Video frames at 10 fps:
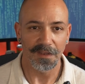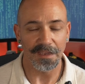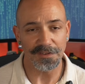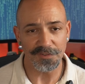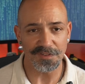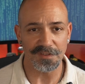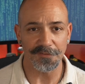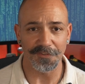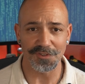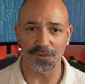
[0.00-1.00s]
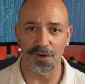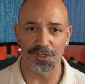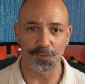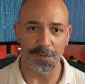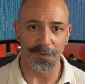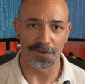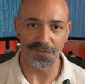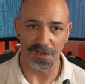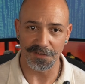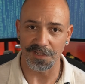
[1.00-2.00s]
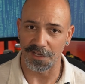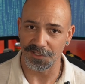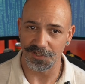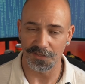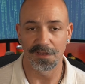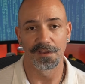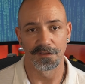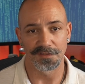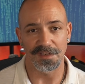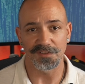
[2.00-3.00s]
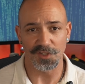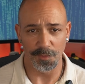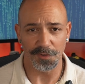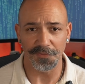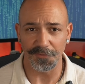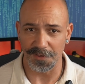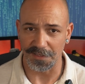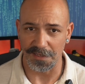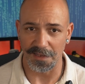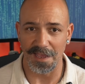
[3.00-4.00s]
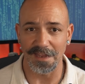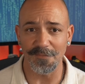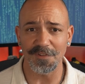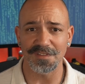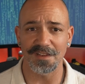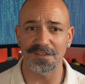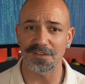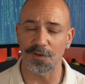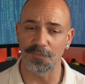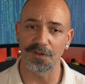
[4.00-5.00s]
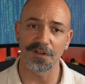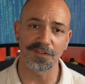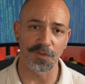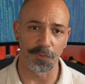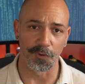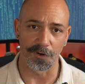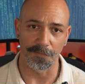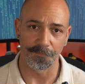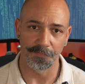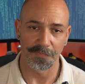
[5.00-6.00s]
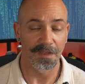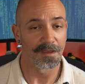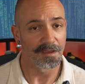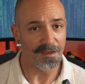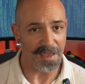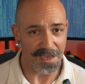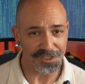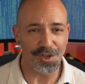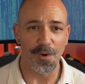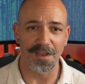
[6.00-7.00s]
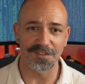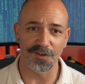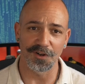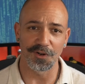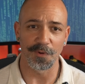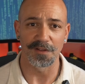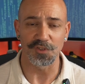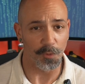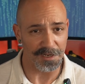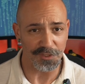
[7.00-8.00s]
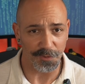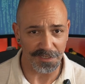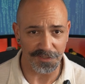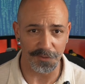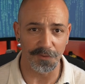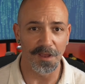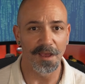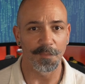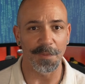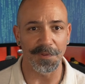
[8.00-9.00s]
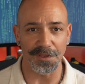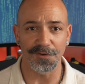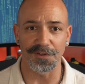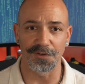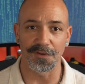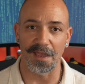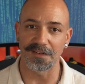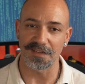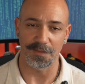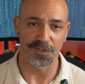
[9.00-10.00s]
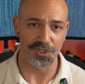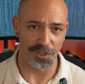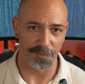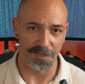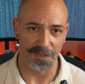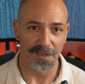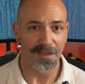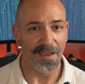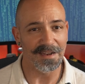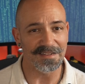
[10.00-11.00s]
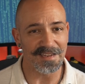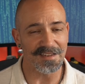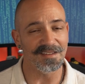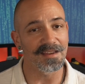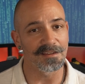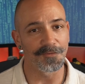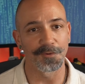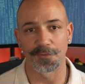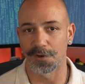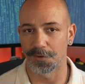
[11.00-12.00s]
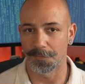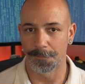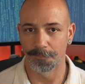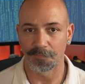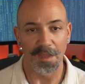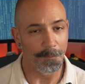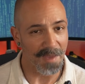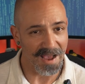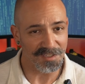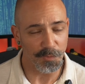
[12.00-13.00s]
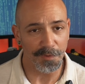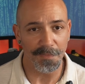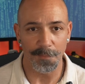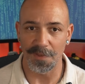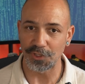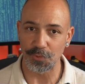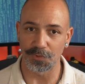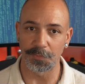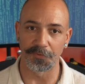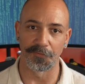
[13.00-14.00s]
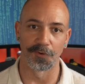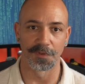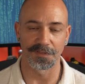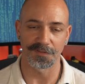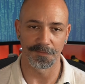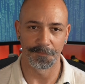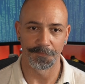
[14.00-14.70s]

It uses the official Arch repos untouched, stays terminal friendly, and emphasizes community support. CachyOS started around 2022 by Peter Jung and team in Germany, and it takes a different road. Maximum measurable performance.